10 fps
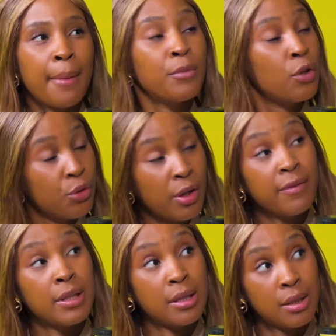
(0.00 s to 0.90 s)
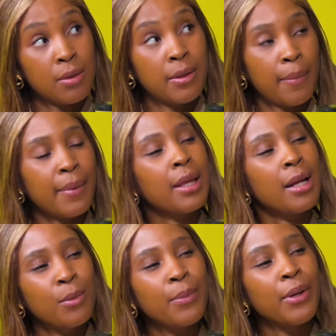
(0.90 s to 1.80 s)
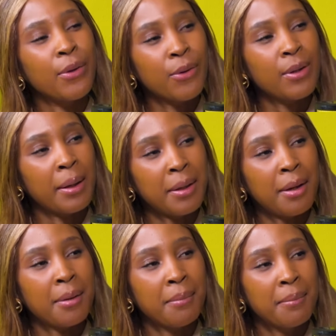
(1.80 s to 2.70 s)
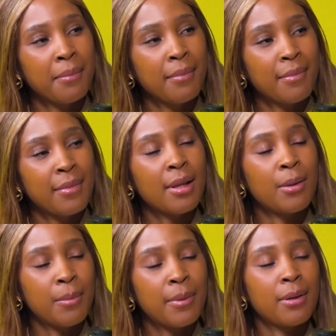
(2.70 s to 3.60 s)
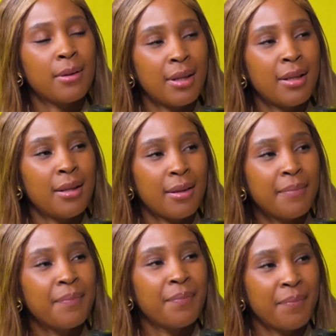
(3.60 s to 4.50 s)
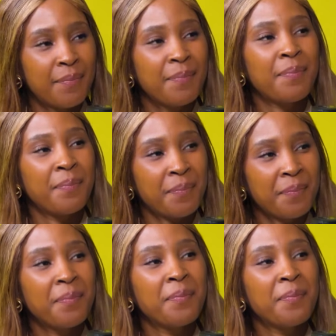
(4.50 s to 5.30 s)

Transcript: I'm not sure if it's still there, but that would be a good idea. Mm. That would be a good idea. Mm.